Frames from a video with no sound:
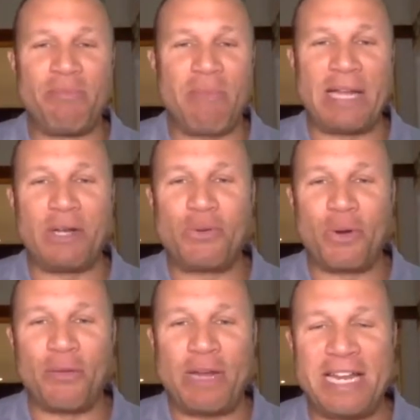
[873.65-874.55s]

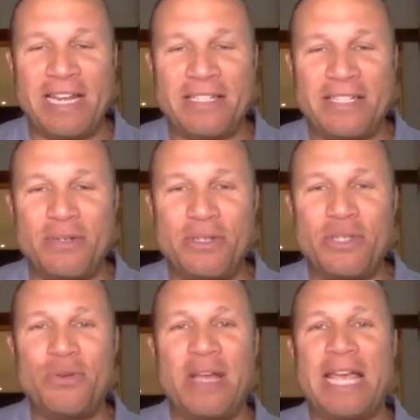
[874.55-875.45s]
mandatory reading as soon as you